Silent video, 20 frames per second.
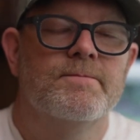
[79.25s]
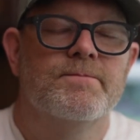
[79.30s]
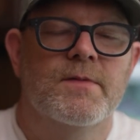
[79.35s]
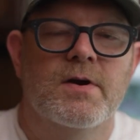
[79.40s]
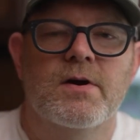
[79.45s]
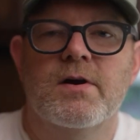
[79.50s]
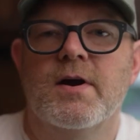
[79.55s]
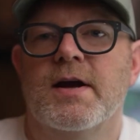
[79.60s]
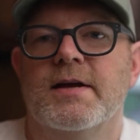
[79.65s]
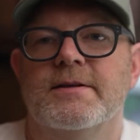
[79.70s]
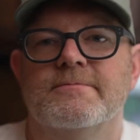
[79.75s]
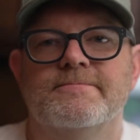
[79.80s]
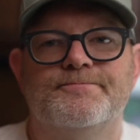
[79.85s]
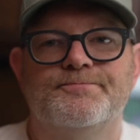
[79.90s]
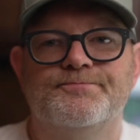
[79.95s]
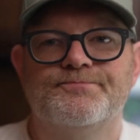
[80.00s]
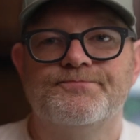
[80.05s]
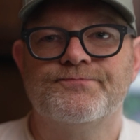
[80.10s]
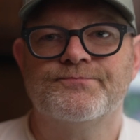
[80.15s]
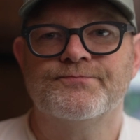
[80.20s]
All right.
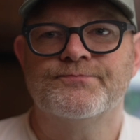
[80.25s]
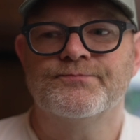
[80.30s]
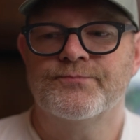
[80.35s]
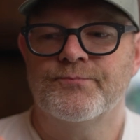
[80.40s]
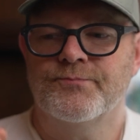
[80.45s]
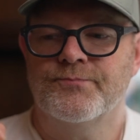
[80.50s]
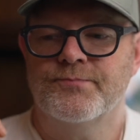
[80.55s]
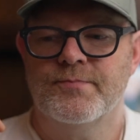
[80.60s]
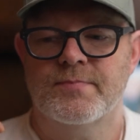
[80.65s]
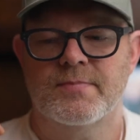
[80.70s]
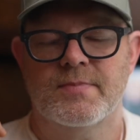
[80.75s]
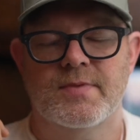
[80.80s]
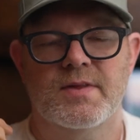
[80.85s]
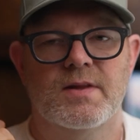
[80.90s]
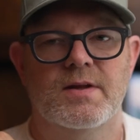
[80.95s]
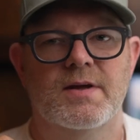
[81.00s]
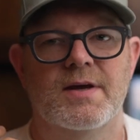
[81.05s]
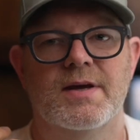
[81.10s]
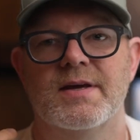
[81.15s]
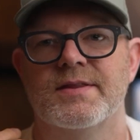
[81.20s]

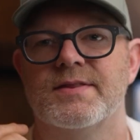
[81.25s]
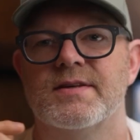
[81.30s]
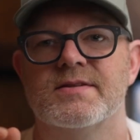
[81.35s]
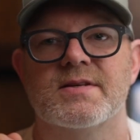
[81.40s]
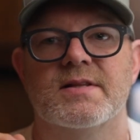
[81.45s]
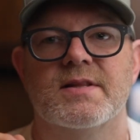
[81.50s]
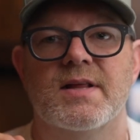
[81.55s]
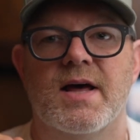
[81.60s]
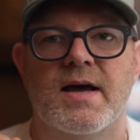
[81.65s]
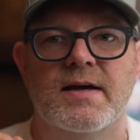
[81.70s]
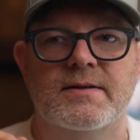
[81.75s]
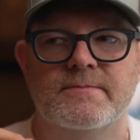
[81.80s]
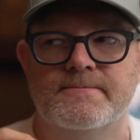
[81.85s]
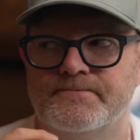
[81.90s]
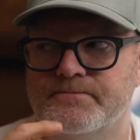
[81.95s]
I get this a lot.